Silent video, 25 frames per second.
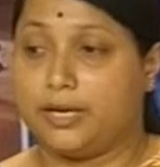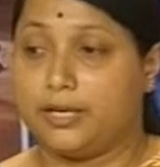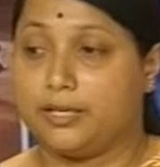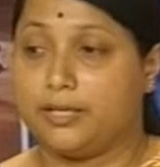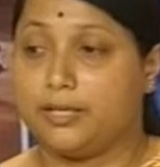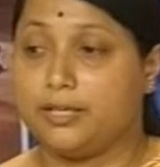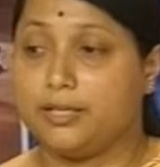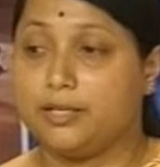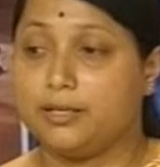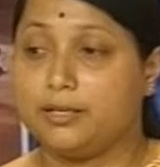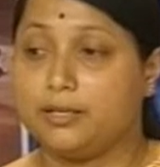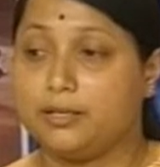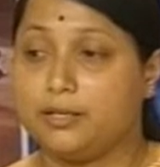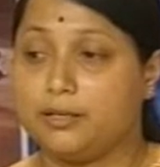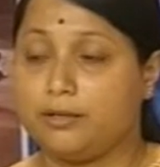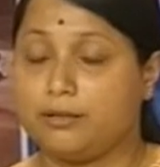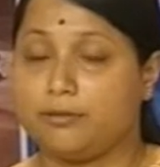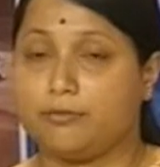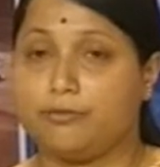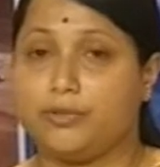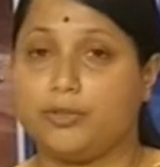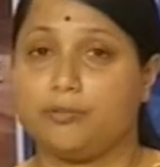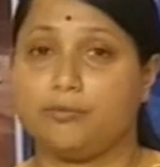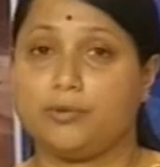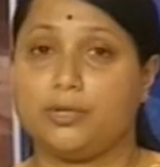here
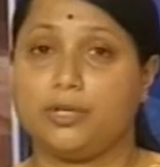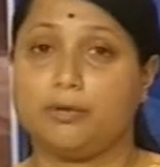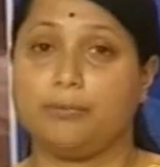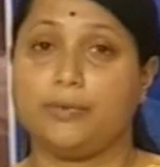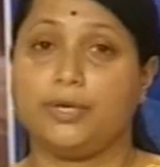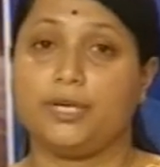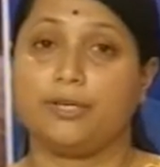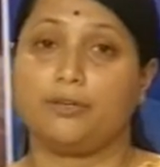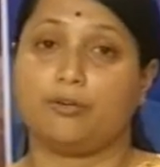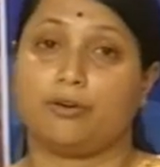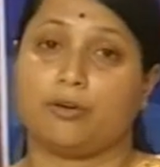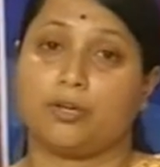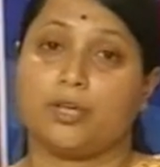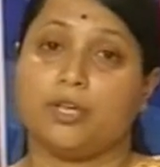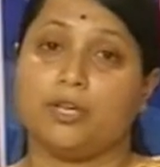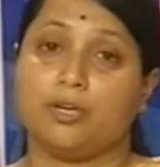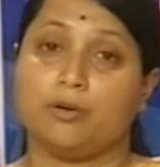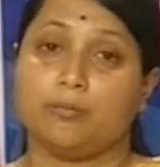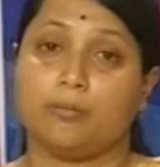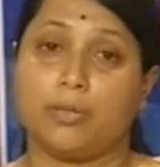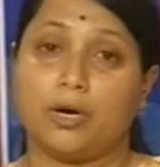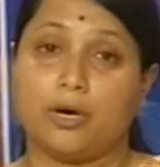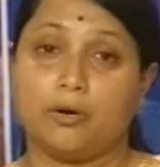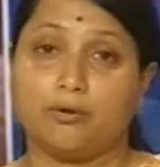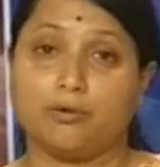we will be talking
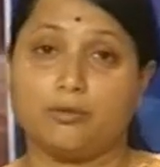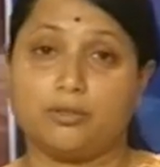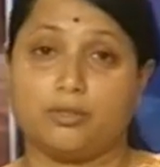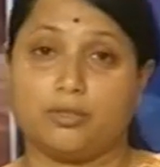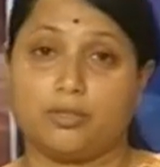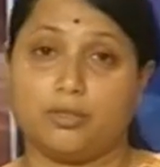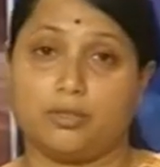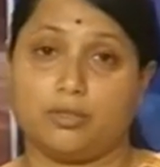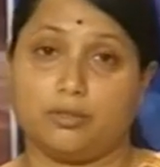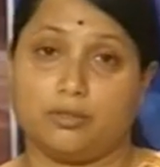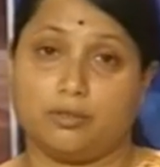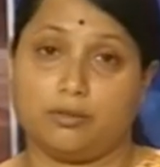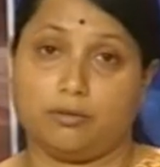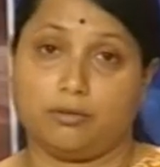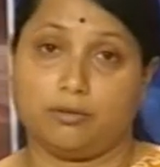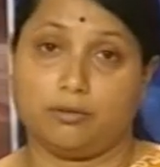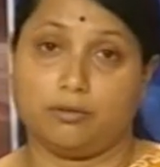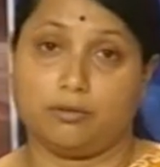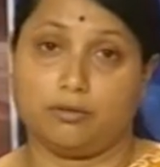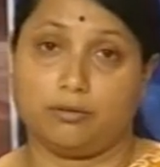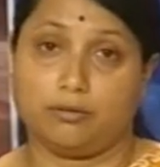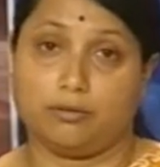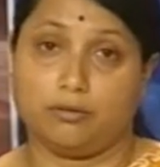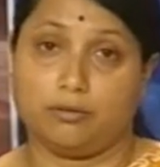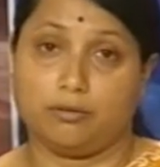about
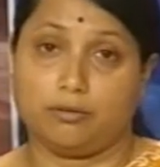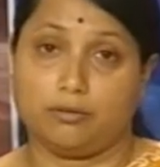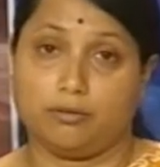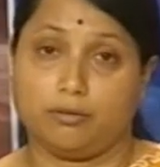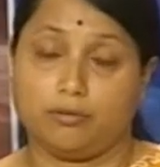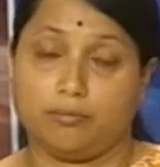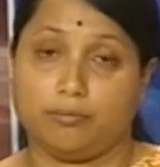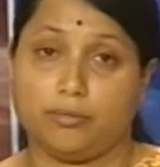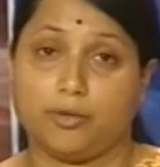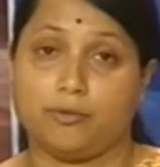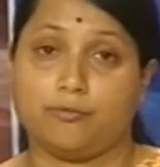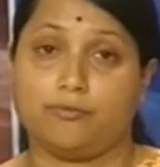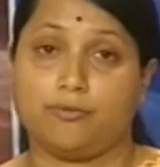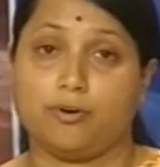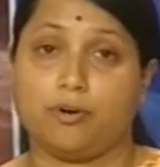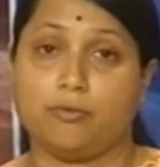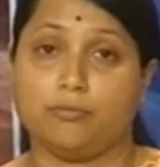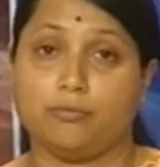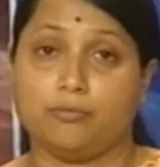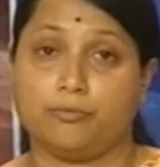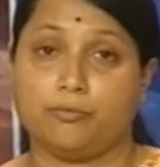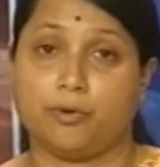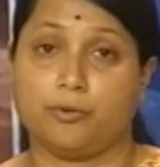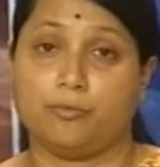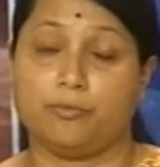
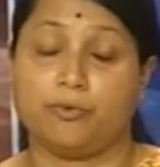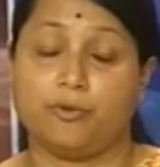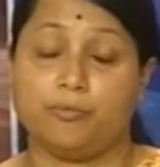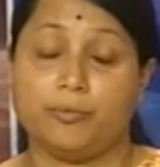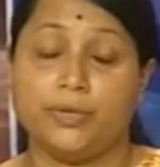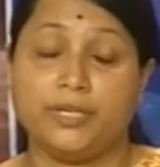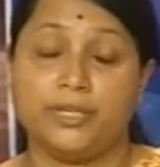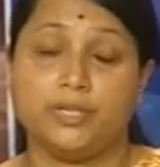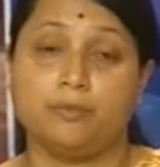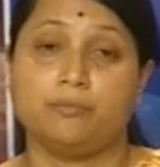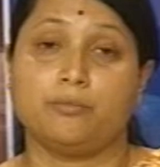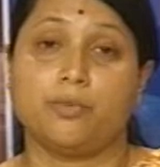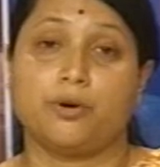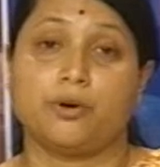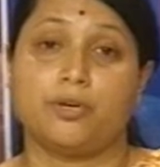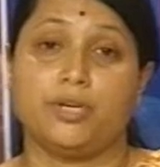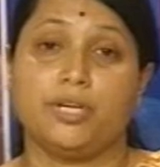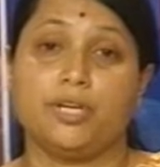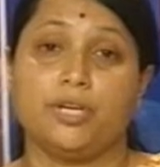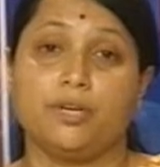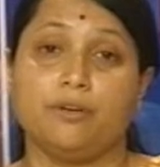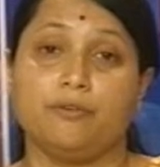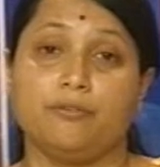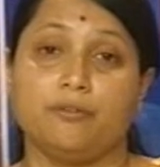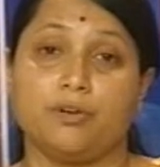performative
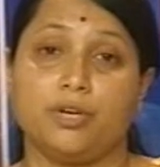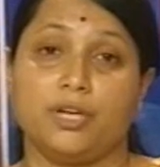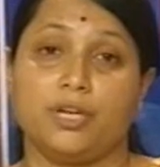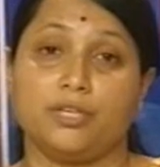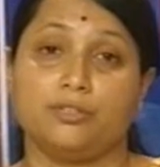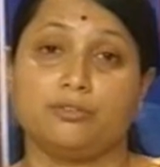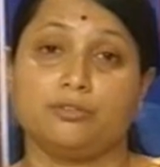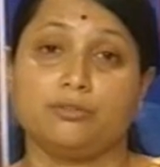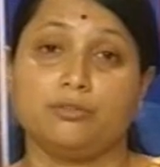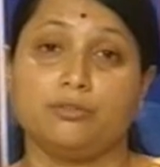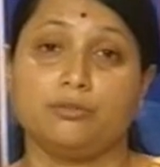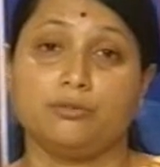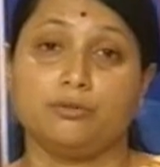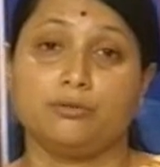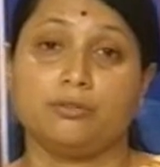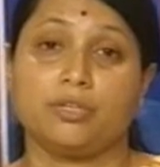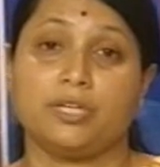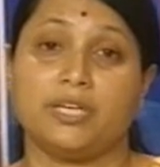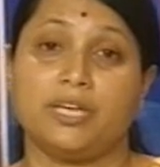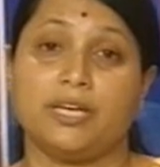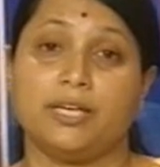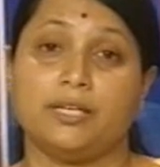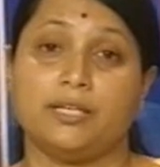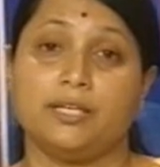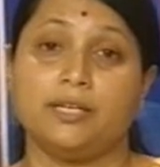body in relation to
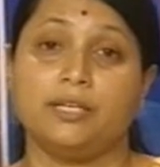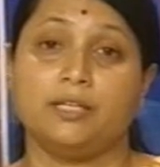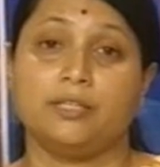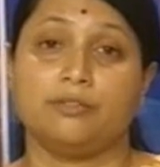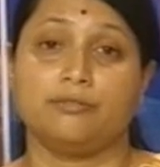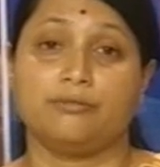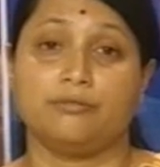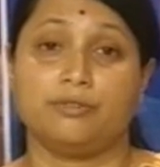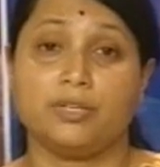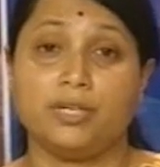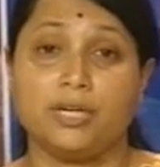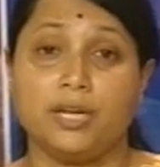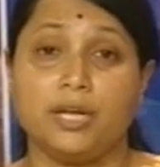creating different